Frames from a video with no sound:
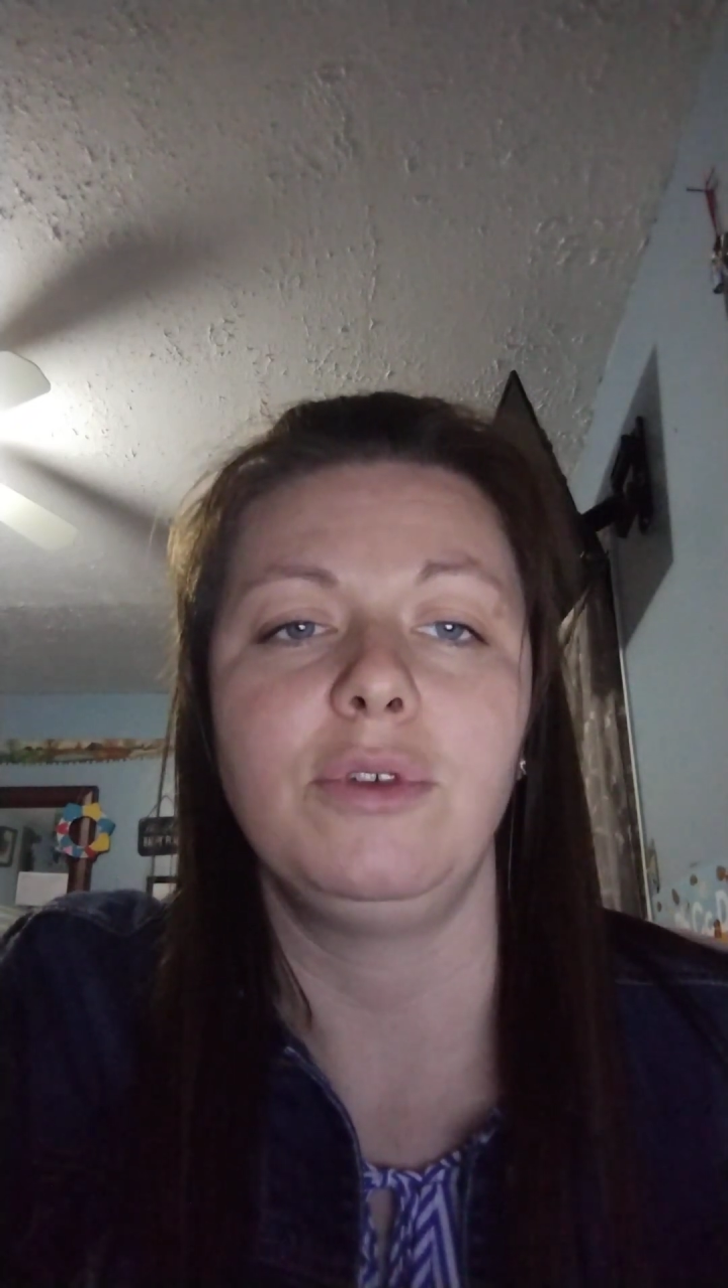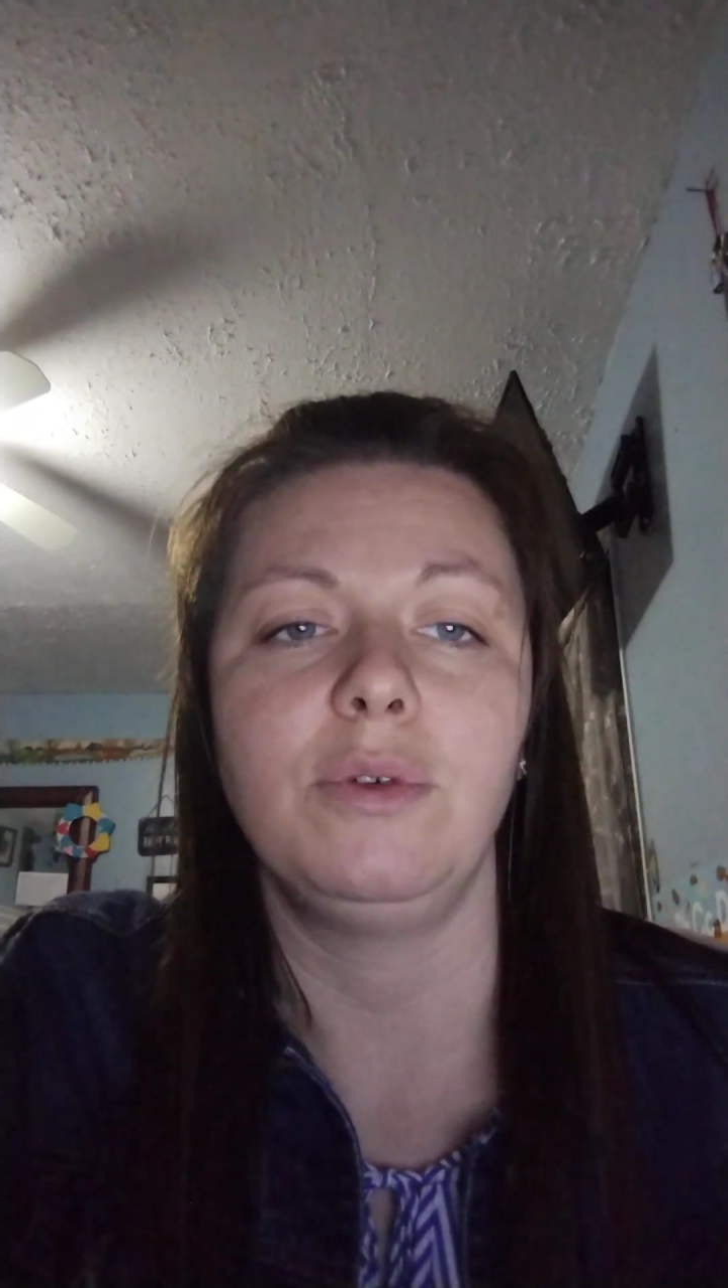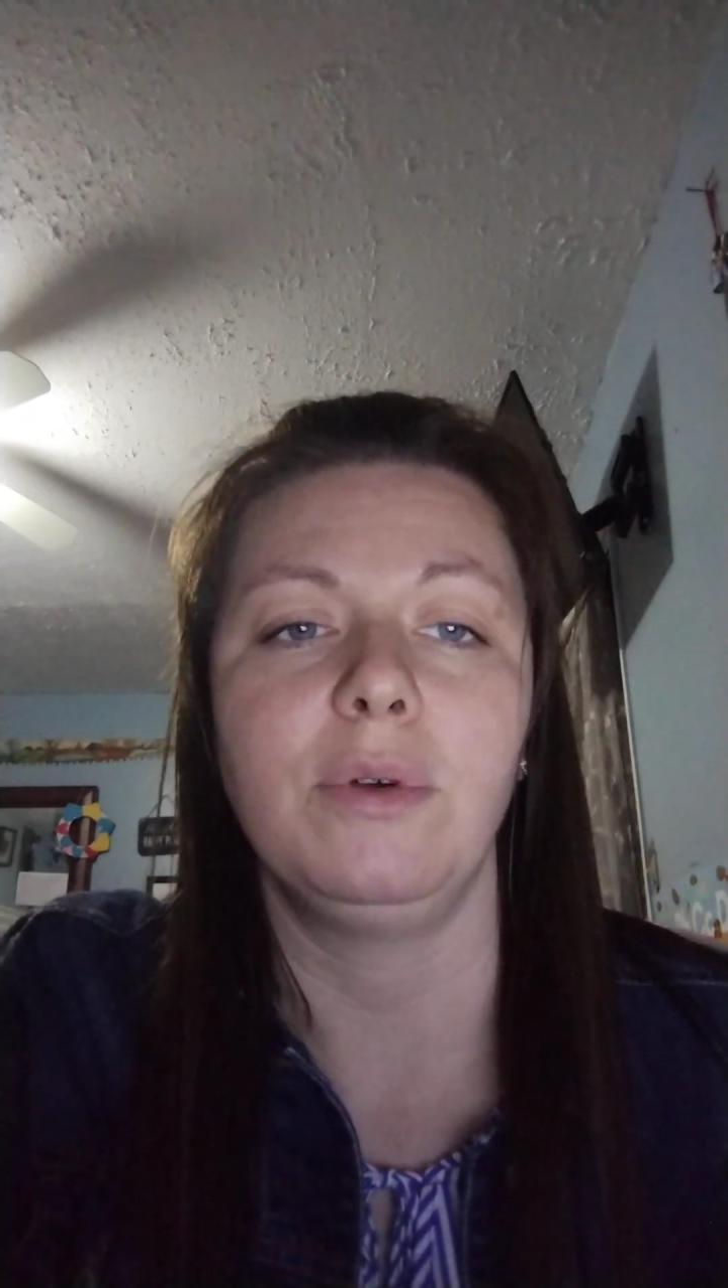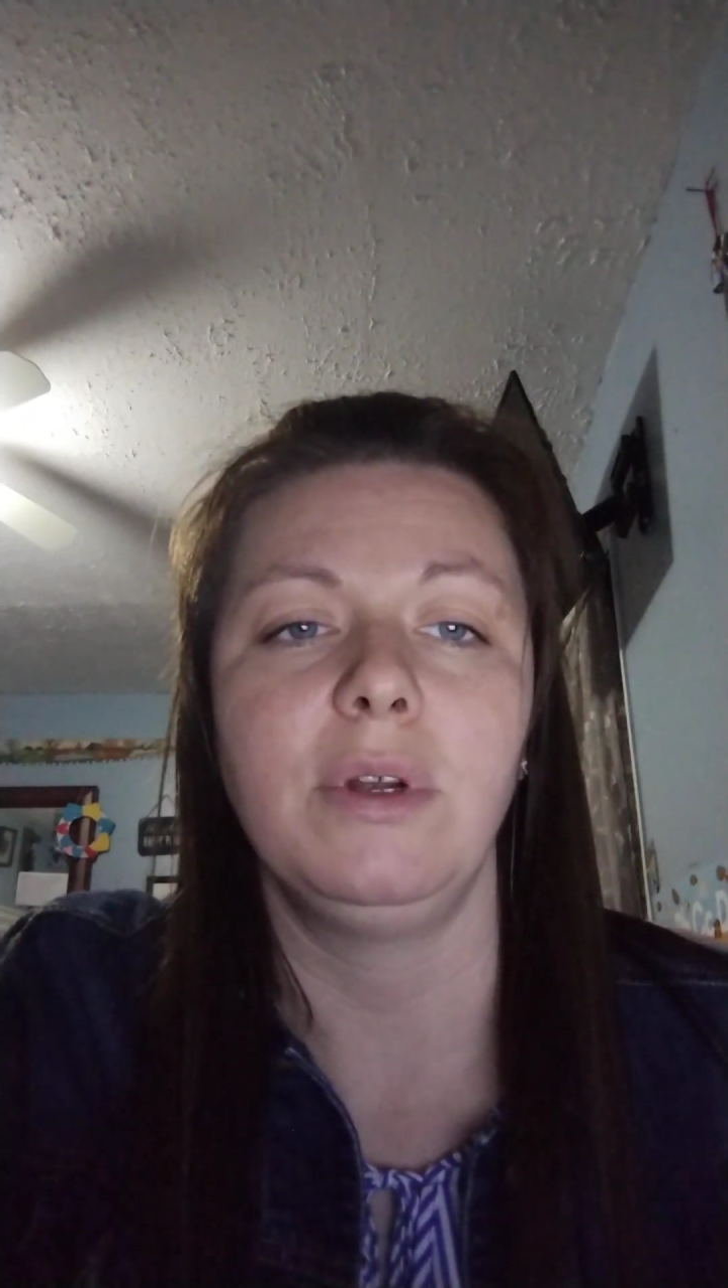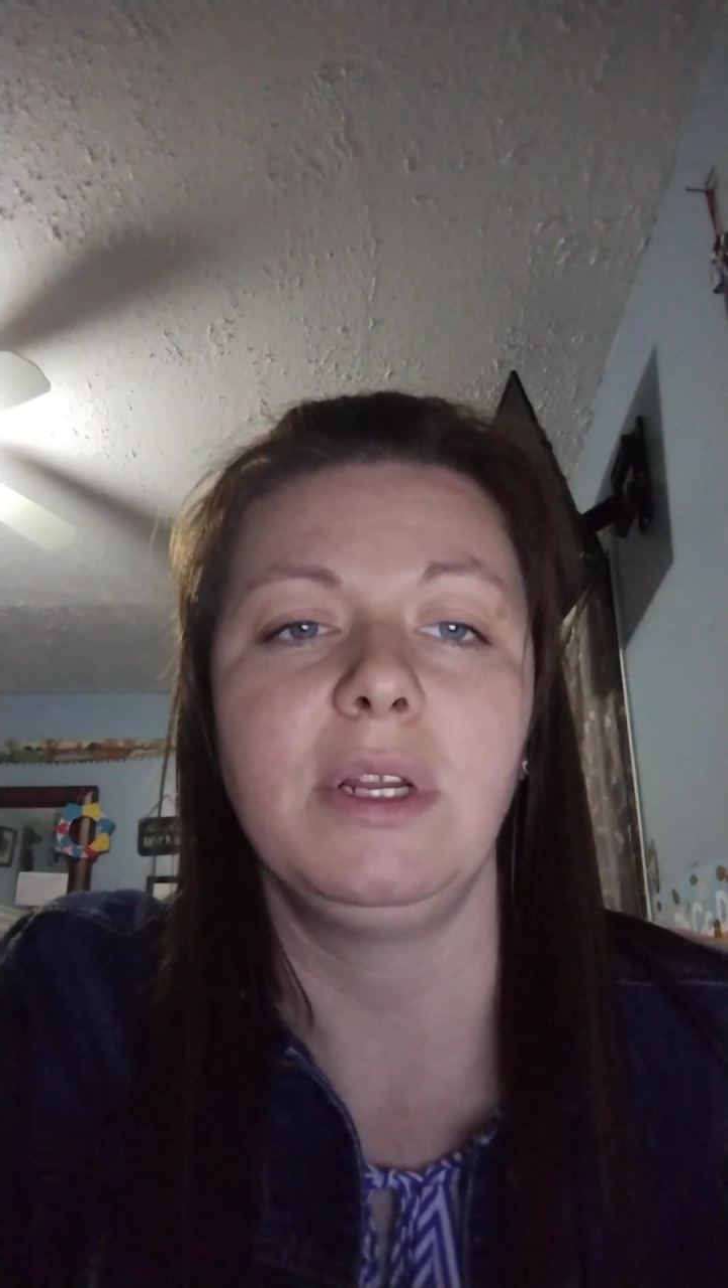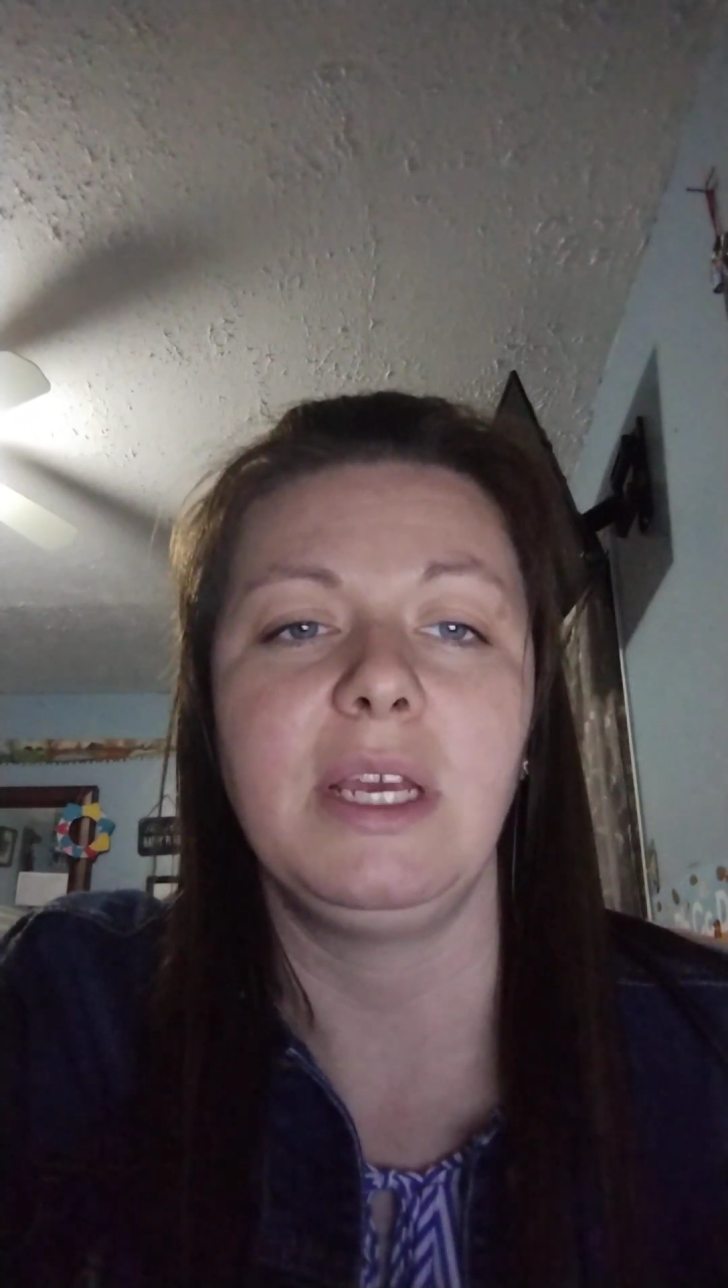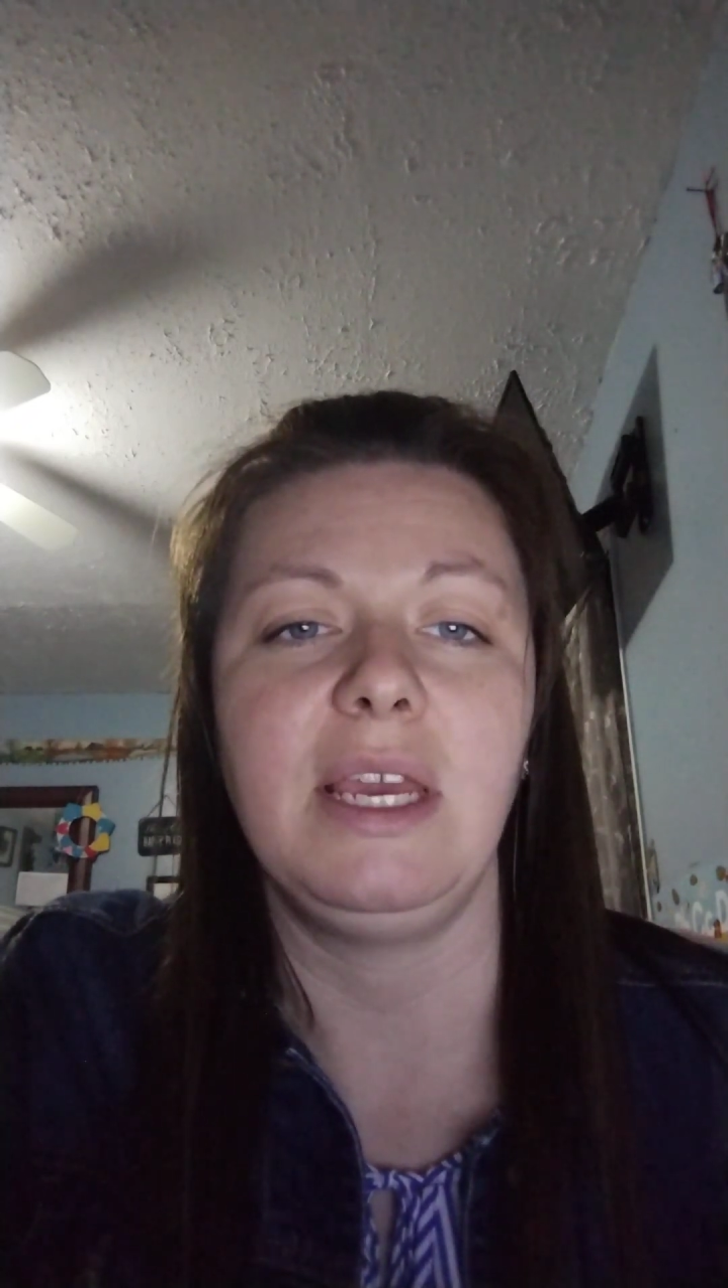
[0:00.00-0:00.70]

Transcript: short,